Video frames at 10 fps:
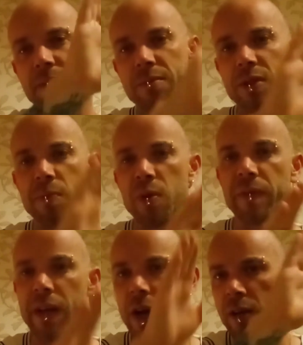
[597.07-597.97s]
smooth
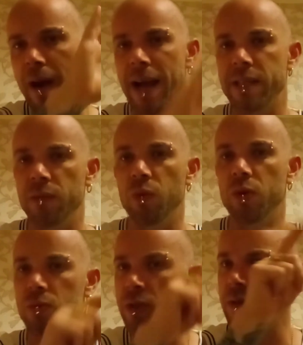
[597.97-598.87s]
in like cracks in
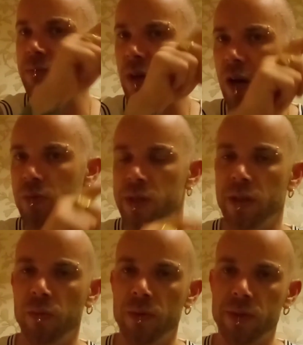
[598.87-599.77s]
walls and holes in
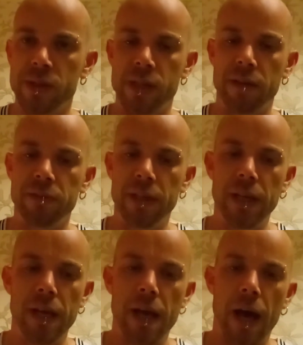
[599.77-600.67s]
the walls and stuff.
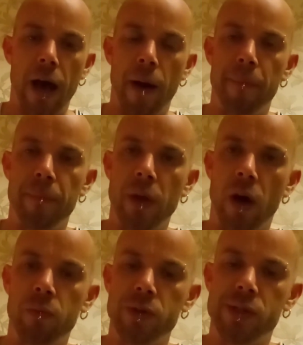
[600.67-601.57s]

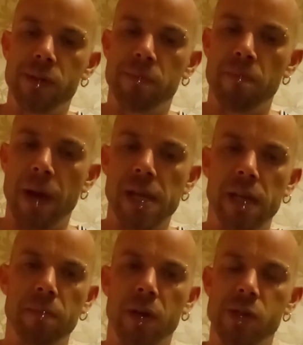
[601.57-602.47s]
I was
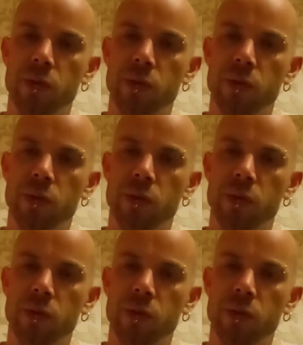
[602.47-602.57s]
making my sort